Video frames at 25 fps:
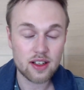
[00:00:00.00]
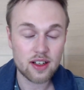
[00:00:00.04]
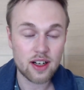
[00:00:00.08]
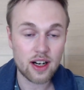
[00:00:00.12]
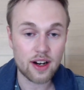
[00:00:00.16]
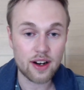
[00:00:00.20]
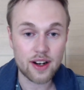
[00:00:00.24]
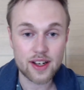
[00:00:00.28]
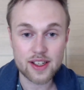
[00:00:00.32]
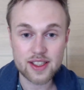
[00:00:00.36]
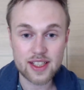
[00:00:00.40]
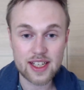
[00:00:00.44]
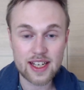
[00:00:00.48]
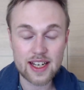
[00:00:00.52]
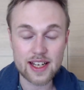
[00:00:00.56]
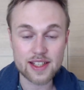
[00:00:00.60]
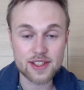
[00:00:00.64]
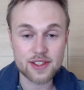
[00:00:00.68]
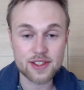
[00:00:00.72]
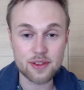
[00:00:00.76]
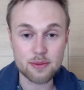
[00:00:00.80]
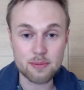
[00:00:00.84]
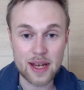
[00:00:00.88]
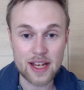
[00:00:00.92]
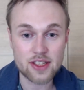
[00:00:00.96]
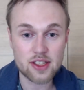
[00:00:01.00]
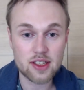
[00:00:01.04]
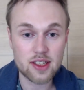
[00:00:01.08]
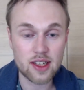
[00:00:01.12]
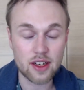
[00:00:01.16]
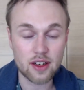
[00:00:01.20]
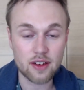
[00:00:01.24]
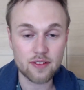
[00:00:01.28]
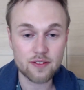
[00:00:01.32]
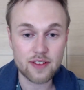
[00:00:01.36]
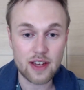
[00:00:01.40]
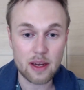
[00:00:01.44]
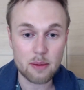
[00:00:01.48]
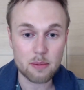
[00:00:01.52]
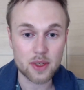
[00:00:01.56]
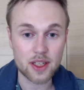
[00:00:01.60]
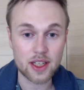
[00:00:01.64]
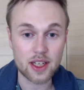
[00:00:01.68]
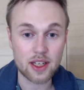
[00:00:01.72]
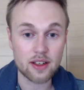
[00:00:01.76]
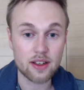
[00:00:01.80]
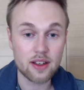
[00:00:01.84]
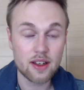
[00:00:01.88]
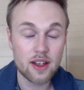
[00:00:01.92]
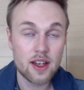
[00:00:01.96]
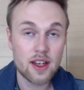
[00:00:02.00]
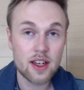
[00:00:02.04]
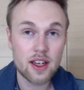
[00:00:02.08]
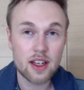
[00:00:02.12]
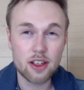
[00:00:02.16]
our ideas of masculine and feminine